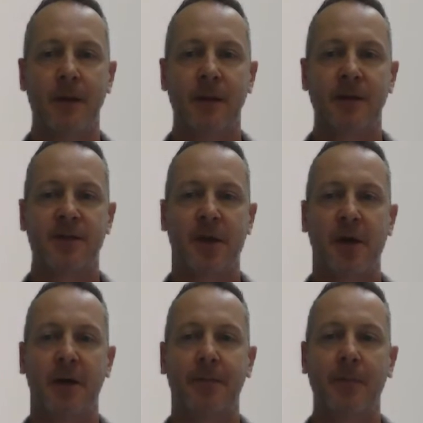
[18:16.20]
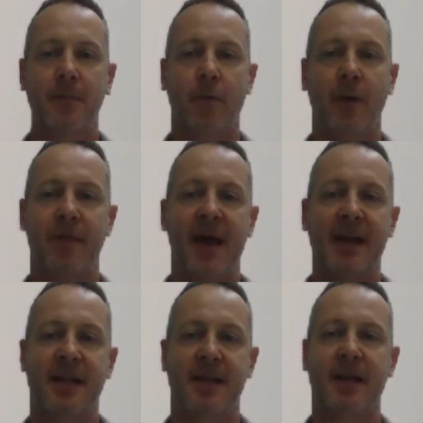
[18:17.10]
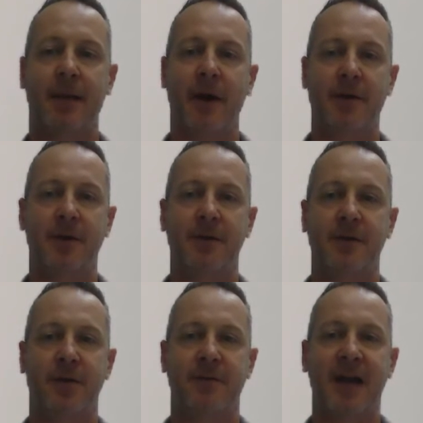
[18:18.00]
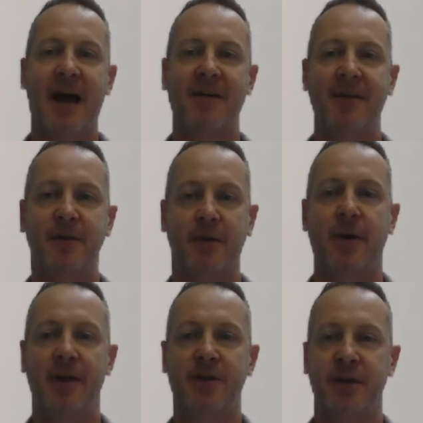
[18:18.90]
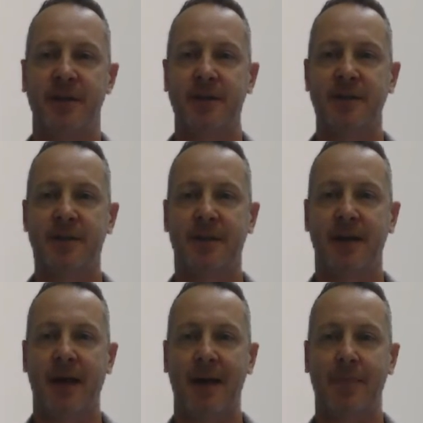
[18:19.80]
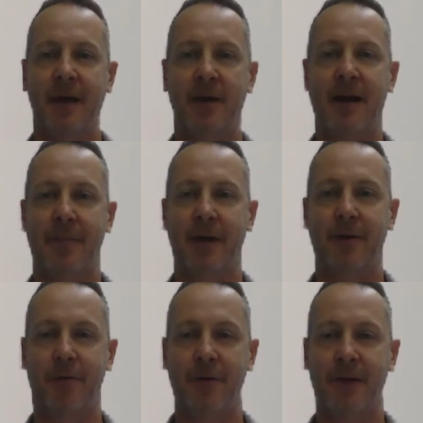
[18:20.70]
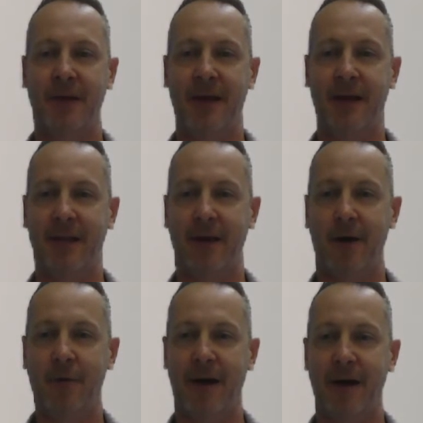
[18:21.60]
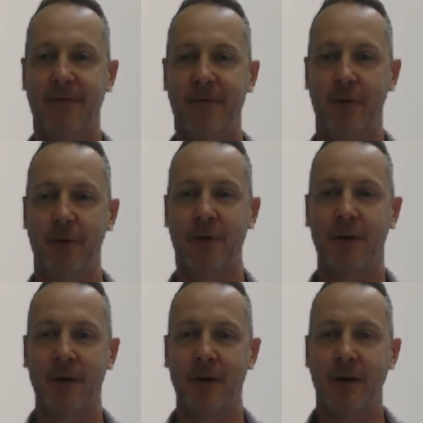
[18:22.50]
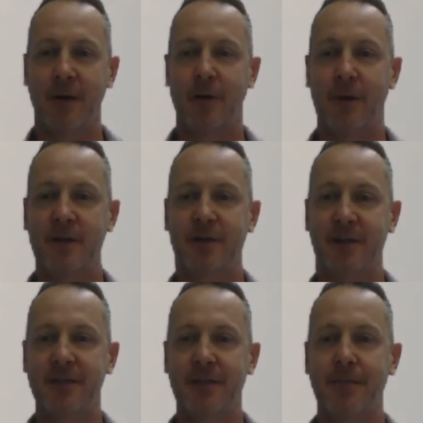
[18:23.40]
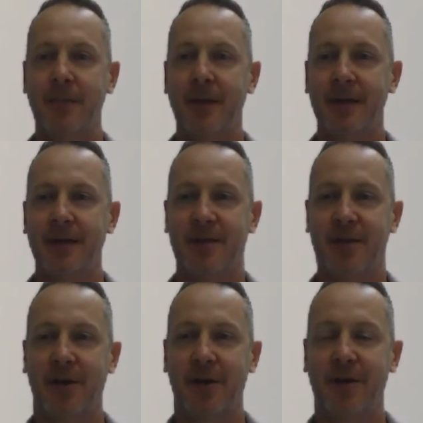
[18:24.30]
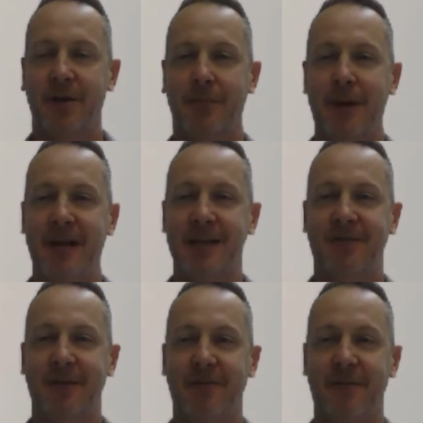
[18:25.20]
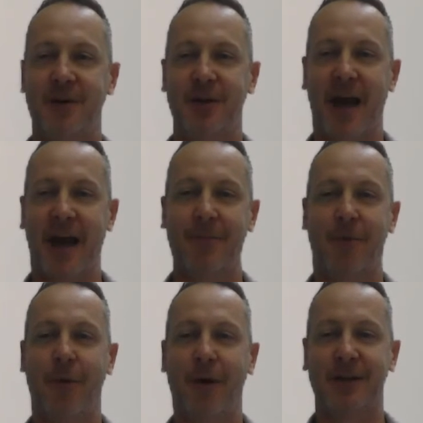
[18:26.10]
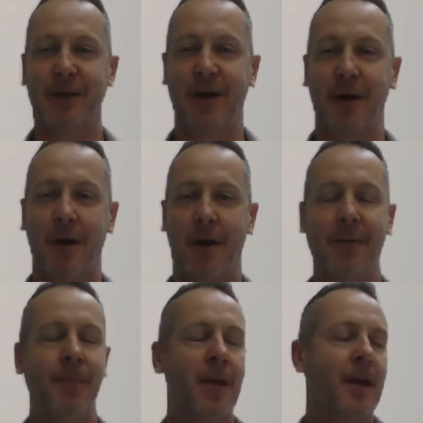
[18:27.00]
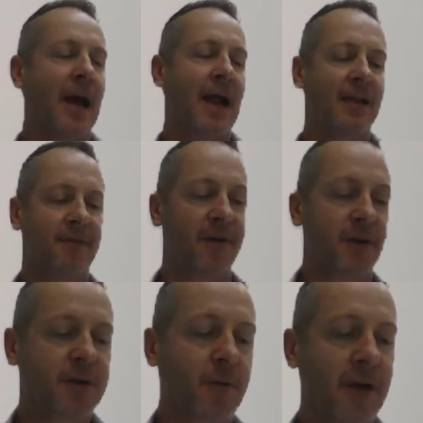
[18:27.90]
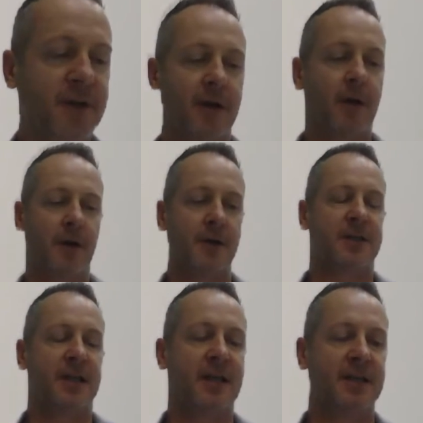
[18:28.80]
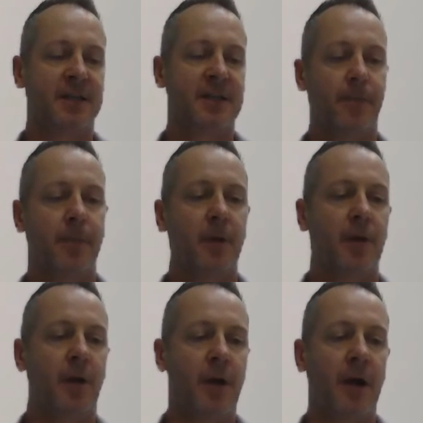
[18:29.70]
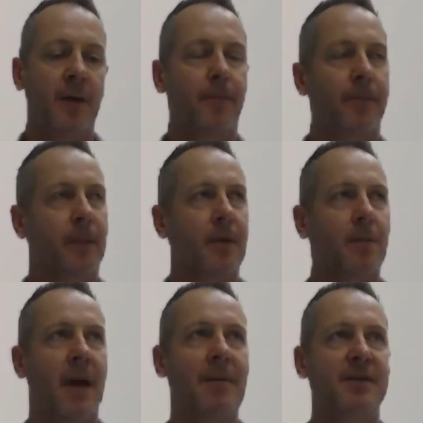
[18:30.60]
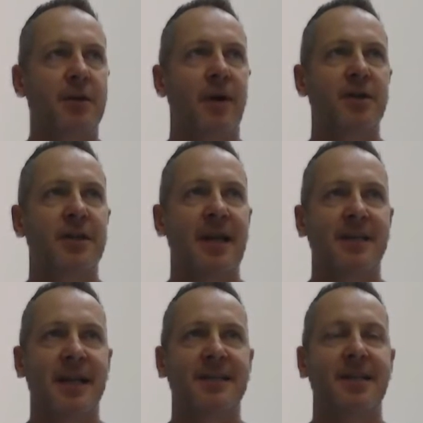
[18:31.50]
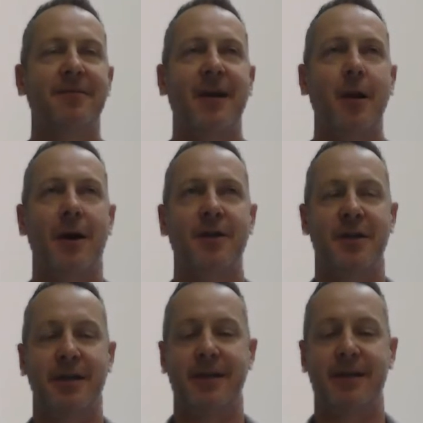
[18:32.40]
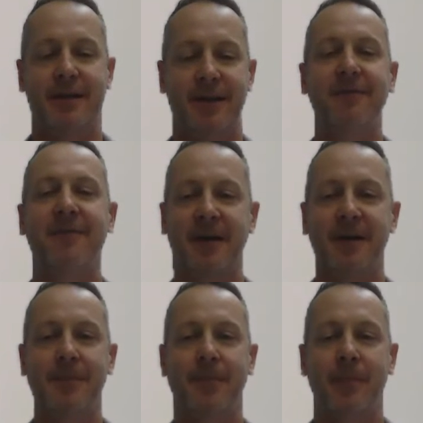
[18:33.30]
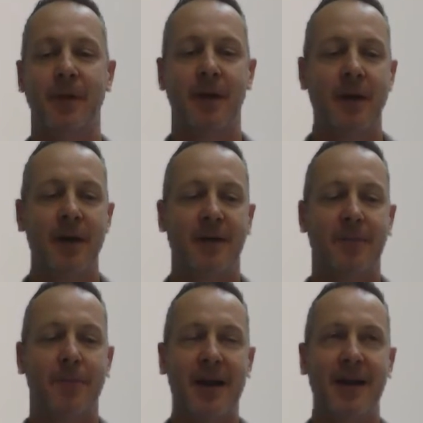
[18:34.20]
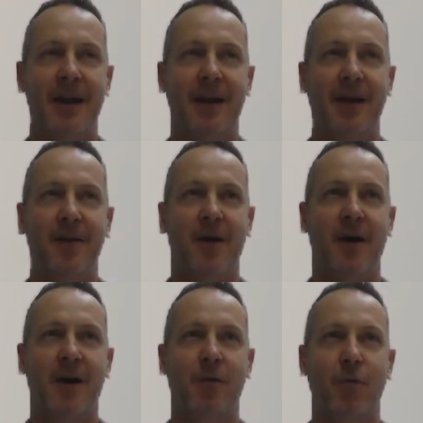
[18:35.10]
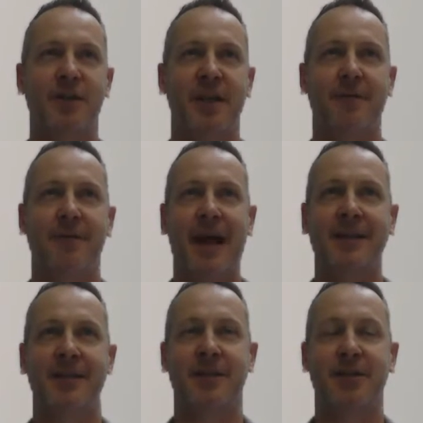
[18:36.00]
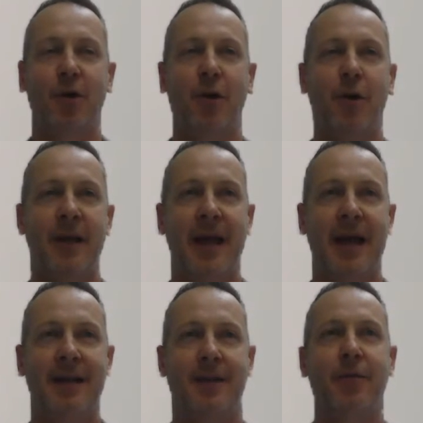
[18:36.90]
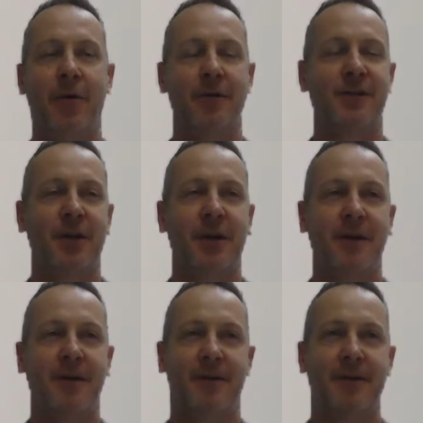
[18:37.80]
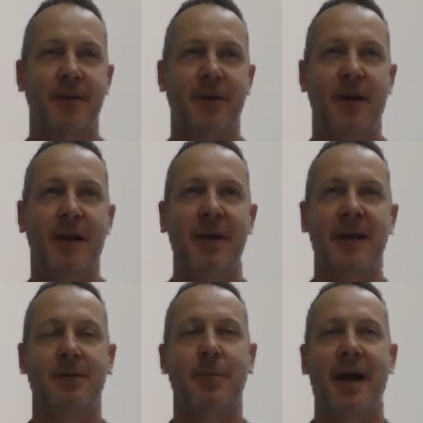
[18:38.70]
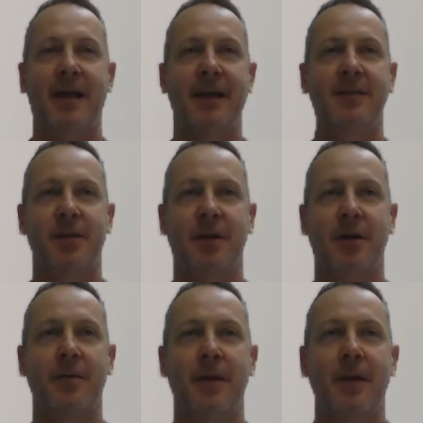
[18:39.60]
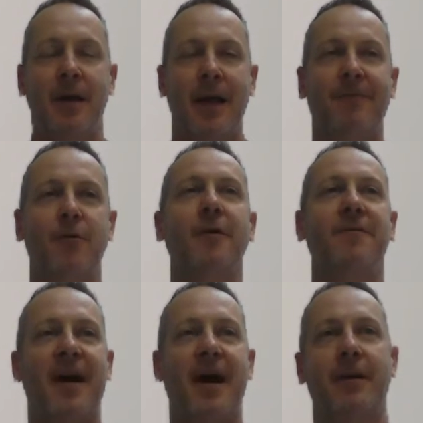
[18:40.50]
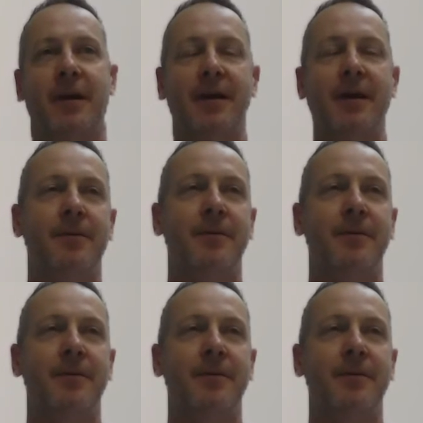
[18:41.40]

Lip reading: So with that, I think I'm going to sort of dive into the questions that are coming through, and there are quite a few questions. So please feel free to add more as we go along. I think the first question, Ghost, is, maybe it's a question, does the valuation differ depending on which set of lenses you're looking at it through? So, let me explain that. So if you're a founder,